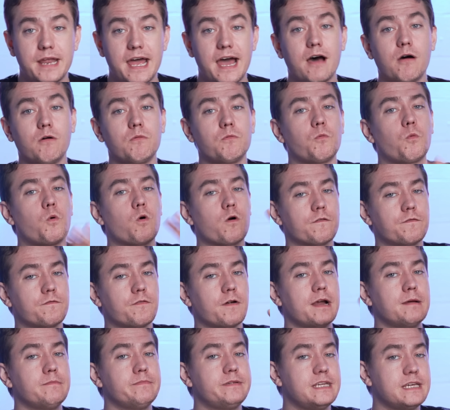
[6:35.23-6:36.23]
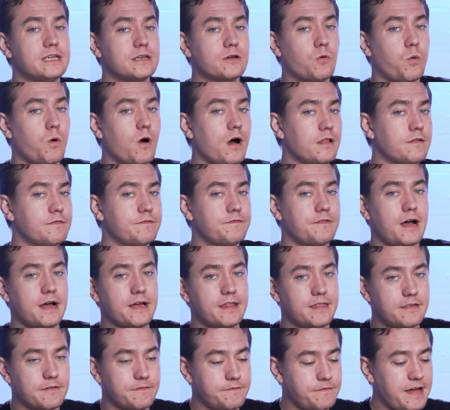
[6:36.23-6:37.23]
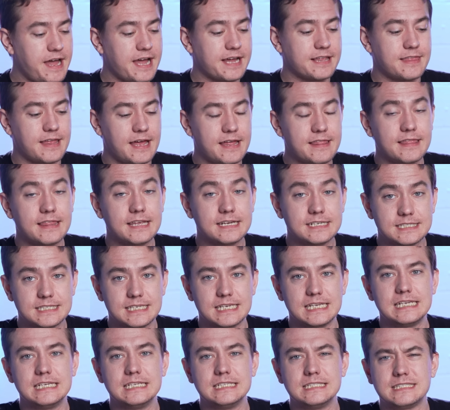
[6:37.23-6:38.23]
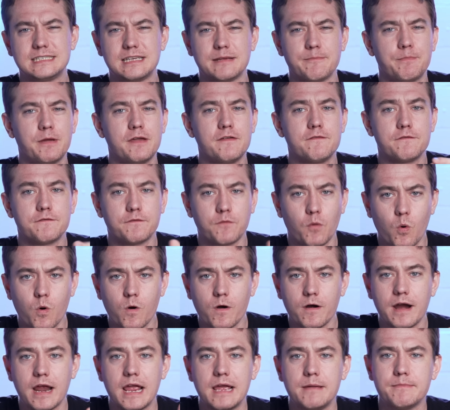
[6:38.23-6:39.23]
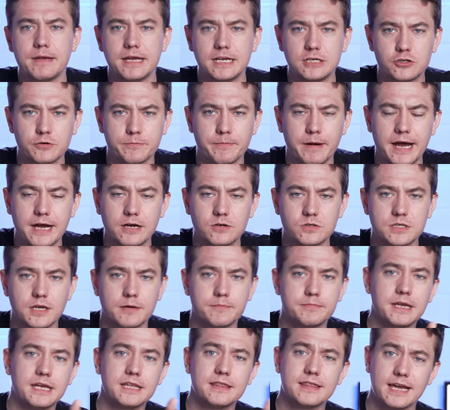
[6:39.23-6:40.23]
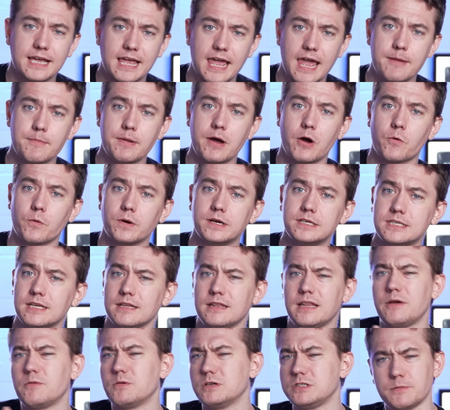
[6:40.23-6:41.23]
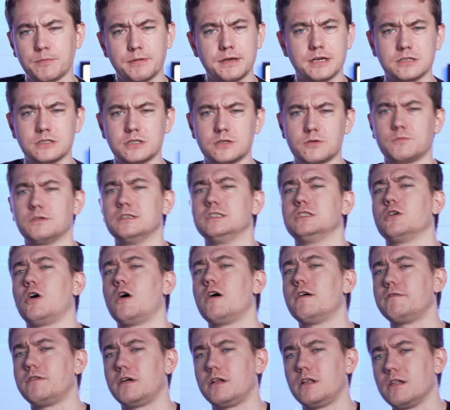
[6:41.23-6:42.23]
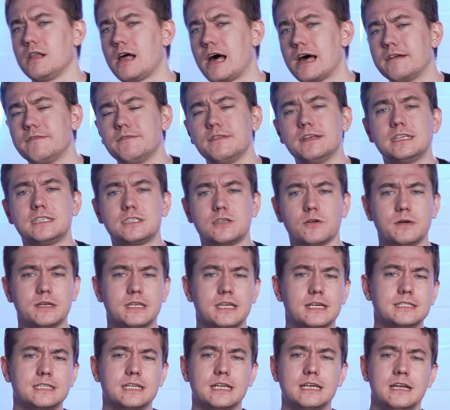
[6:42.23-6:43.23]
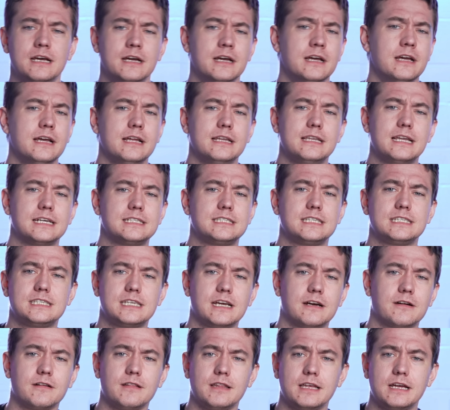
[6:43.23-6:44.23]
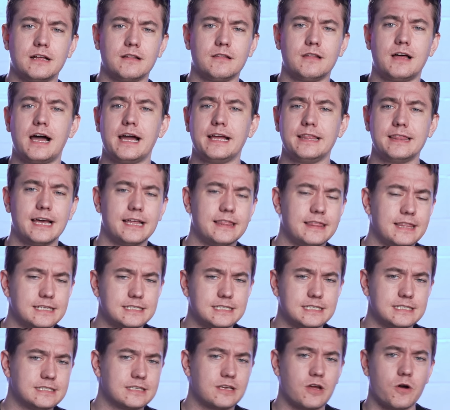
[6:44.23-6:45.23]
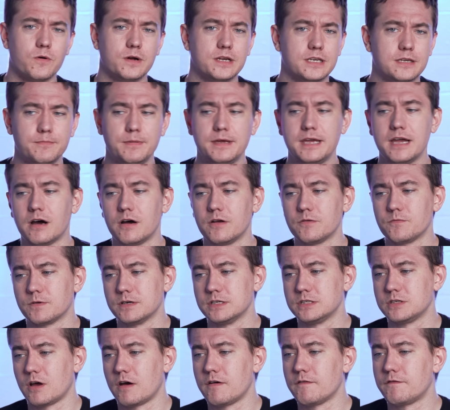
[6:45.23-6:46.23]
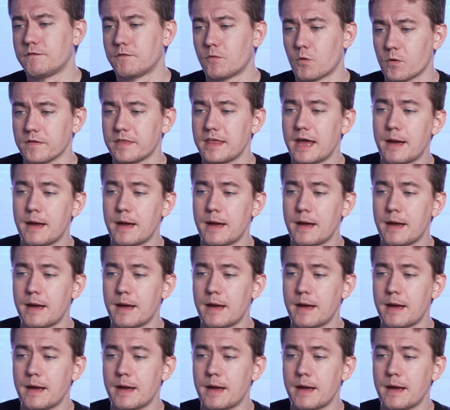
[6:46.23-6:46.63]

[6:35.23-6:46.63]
Now, Warframe did qualify the fact that this is before a major BIOS update that came out recently, which appears to resolve a lot of this, so it doesn't necessarily align that this is going to be unresolved for